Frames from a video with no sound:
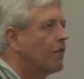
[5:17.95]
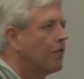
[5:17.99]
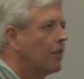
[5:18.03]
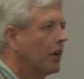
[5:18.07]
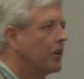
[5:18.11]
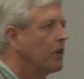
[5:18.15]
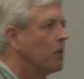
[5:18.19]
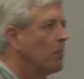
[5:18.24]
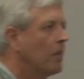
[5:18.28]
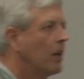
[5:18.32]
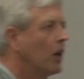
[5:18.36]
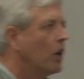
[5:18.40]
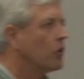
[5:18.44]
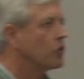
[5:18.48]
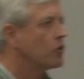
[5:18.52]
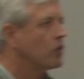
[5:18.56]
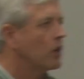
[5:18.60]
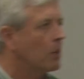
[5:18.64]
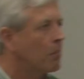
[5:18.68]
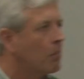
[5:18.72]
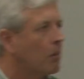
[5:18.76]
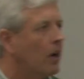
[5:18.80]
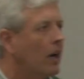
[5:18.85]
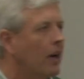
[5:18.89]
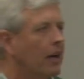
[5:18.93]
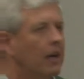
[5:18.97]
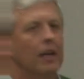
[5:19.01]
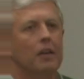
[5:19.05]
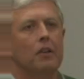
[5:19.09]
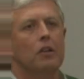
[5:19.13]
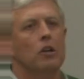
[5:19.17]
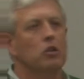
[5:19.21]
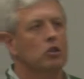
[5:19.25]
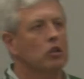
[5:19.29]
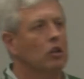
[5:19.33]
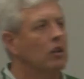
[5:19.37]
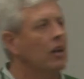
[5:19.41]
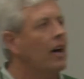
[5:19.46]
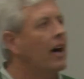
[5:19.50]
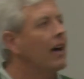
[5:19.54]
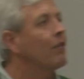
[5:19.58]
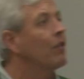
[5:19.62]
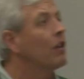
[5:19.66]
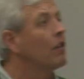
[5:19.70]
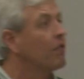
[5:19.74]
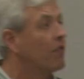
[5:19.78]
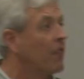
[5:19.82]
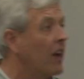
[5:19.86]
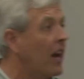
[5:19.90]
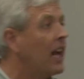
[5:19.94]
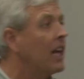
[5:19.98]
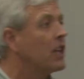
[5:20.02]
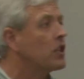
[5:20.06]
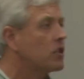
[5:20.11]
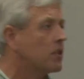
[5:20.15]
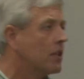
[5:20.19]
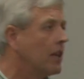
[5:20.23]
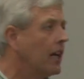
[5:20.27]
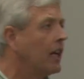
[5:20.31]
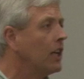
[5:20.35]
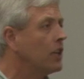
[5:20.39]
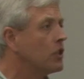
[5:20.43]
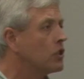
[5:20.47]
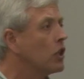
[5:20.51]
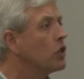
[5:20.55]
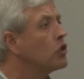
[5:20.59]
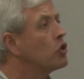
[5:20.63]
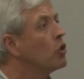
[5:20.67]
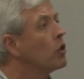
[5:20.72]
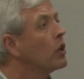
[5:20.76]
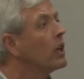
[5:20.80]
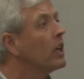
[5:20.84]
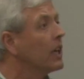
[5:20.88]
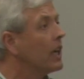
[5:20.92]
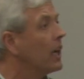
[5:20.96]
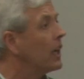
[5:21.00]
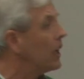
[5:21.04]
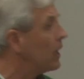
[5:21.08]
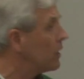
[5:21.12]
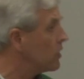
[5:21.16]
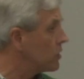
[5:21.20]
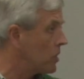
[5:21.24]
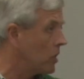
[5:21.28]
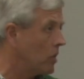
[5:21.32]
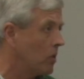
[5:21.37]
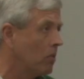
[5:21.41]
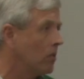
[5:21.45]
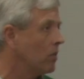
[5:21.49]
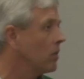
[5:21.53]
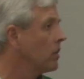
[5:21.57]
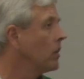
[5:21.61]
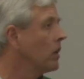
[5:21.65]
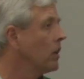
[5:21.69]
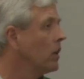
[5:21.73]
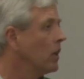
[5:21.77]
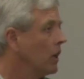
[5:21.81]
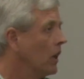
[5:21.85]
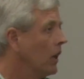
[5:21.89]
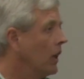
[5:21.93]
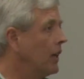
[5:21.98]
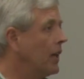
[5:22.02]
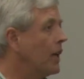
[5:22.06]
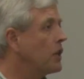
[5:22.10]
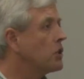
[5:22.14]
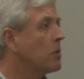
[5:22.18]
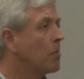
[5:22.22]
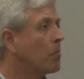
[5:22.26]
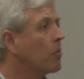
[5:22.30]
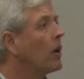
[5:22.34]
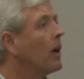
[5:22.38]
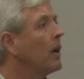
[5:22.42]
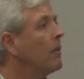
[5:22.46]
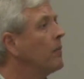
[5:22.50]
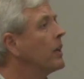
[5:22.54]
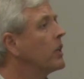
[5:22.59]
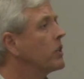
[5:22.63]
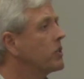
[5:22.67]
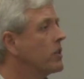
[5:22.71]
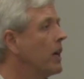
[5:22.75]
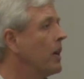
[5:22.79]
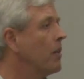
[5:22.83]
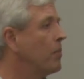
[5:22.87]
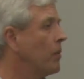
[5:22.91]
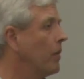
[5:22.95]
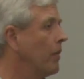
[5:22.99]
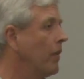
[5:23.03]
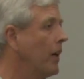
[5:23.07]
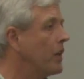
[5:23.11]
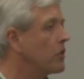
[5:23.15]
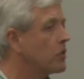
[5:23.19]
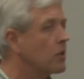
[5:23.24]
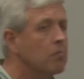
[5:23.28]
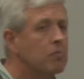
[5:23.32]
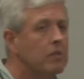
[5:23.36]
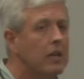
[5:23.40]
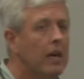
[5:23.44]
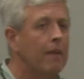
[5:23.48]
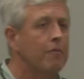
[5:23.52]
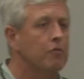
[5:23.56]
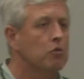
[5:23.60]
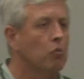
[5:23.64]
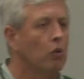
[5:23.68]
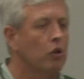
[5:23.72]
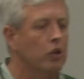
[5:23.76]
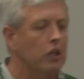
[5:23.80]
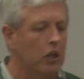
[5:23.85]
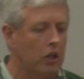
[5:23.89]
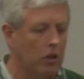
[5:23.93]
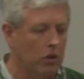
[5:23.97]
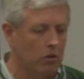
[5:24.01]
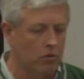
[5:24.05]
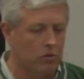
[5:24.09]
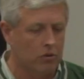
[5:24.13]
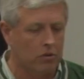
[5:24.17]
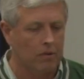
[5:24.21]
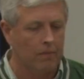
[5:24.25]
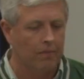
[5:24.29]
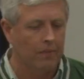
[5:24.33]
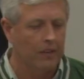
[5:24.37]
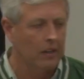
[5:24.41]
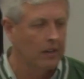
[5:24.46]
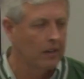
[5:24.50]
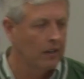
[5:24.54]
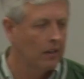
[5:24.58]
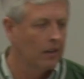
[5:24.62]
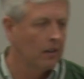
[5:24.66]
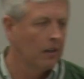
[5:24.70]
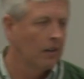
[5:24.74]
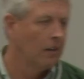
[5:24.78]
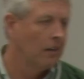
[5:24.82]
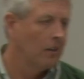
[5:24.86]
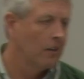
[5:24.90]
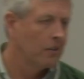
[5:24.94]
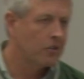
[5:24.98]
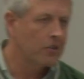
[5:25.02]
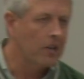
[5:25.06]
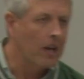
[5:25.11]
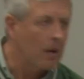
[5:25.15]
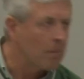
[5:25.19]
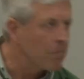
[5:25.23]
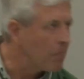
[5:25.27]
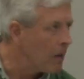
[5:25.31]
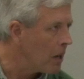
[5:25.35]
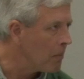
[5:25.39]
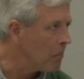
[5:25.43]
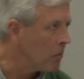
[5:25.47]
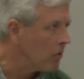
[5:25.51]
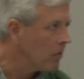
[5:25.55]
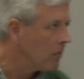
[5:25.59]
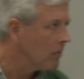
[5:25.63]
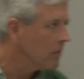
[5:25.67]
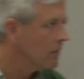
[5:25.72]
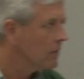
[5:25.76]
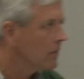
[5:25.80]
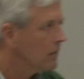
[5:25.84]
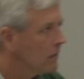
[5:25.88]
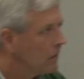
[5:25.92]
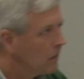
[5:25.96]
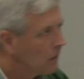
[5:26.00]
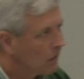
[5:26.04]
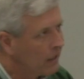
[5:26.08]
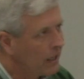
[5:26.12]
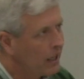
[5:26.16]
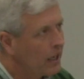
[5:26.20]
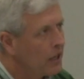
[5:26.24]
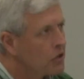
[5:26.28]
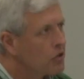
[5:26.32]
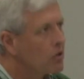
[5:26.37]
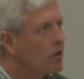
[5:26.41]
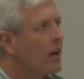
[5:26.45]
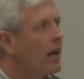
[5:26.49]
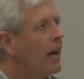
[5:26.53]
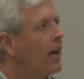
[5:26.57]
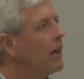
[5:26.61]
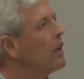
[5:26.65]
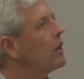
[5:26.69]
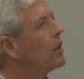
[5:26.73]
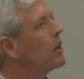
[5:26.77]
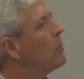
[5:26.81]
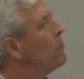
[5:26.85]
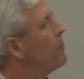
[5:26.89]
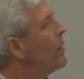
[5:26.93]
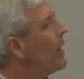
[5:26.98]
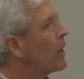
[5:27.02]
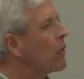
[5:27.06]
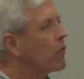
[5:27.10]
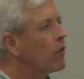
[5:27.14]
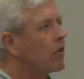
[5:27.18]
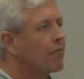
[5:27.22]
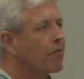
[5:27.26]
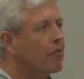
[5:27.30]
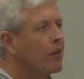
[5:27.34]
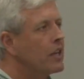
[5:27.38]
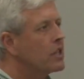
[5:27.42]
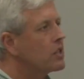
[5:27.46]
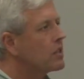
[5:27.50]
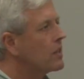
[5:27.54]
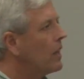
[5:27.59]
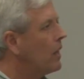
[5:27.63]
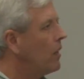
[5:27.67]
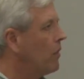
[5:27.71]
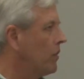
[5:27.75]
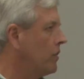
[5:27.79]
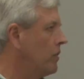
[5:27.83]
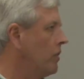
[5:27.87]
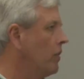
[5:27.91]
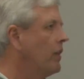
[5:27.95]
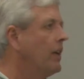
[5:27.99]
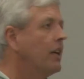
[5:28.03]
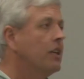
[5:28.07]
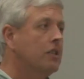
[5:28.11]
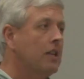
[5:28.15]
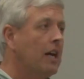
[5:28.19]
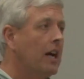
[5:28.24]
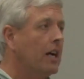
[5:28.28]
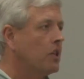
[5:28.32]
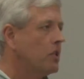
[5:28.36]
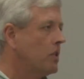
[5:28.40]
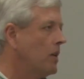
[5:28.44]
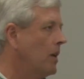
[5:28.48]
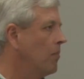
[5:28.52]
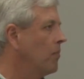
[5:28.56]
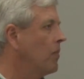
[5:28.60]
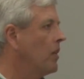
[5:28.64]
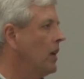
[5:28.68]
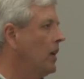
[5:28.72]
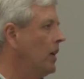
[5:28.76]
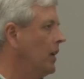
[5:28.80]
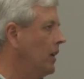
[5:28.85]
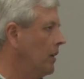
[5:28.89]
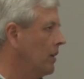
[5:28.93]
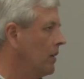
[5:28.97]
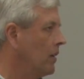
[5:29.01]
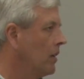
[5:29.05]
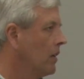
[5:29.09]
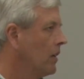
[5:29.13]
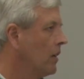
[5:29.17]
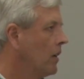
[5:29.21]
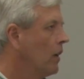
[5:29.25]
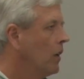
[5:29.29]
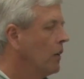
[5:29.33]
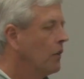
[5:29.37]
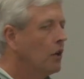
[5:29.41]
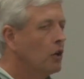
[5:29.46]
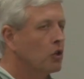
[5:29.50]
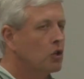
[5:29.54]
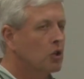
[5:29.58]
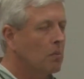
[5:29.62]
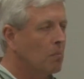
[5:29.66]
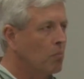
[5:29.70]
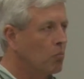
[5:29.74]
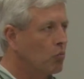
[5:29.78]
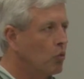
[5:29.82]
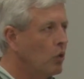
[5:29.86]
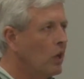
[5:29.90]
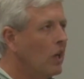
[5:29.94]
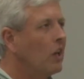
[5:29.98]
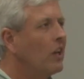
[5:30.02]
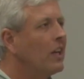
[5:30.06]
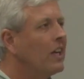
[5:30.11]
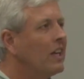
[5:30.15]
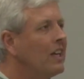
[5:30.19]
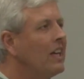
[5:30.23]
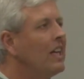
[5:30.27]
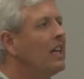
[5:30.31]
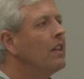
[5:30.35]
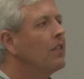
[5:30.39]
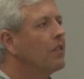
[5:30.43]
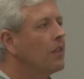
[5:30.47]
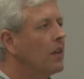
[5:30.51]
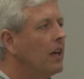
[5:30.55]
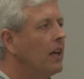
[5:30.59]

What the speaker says: the fundamentals of the product, there's a lot of advanced things that you can get into, and that's a prime example of that. Sometimes we'll use sand pebble, let it dry, and then come back with freestyle and do the exact same thing. There's some really neat